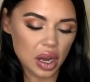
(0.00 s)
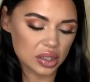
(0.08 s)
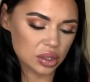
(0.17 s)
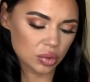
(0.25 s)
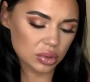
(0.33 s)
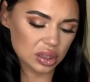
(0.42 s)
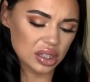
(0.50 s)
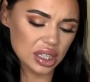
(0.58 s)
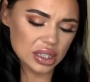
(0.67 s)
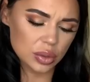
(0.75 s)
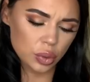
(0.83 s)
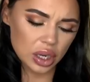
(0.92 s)
So
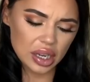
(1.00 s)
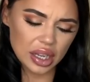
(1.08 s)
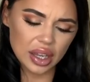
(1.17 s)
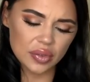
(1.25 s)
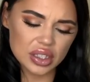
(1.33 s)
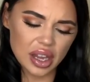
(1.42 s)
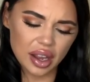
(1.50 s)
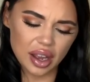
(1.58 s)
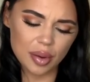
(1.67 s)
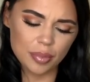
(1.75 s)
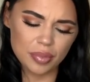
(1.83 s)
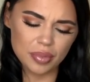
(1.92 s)
this really gives like
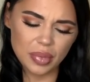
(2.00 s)
a